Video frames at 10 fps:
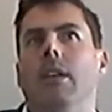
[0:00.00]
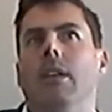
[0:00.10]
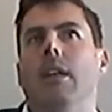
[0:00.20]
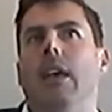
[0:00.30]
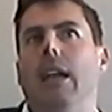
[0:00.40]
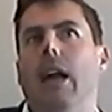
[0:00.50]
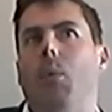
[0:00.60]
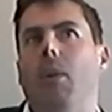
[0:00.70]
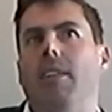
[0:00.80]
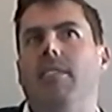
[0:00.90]
and I
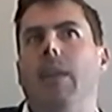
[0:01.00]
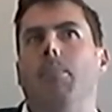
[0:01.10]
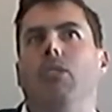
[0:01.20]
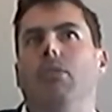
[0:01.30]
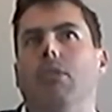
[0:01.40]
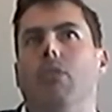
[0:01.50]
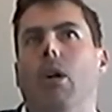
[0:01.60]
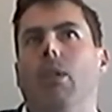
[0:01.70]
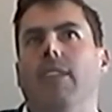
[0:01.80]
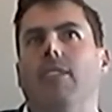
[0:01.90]
want to step into a
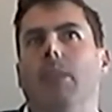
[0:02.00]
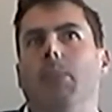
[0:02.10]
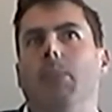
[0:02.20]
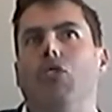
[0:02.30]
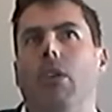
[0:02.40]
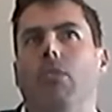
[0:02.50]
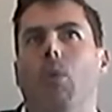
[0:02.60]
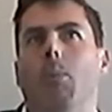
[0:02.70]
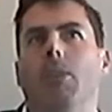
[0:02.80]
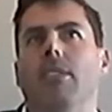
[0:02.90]
role that's going to be
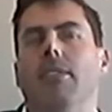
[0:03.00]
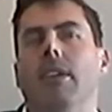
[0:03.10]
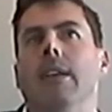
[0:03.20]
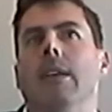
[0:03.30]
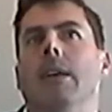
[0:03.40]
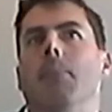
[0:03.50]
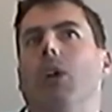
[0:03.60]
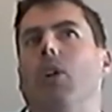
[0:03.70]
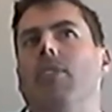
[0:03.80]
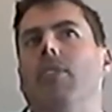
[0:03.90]
transformative.
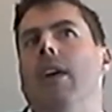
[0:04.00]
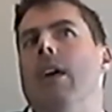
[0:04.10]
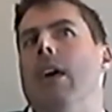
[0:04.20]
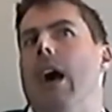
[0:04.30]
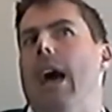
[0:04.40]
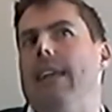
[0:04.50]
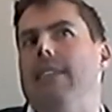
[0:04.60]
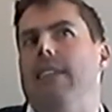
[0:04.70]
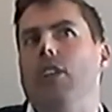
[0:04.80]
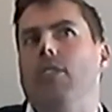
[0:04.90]
Because I can
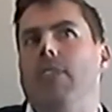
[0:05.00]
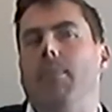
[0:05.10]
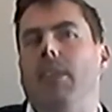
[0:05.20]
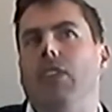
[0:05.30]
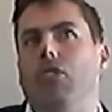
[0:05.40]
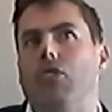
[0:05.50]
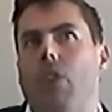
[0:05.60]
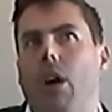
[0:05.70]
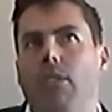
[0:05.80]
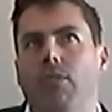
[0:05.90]
tell you something, to
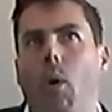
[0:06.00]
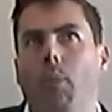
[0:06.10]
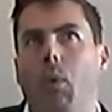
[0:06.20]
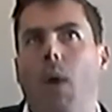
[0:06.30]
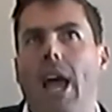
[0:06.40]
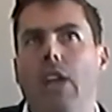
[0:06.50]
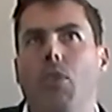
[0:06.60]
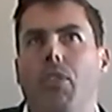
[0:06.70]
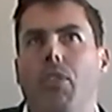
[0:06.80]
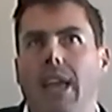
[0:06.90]
transform the way you
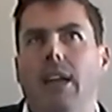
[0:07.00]
think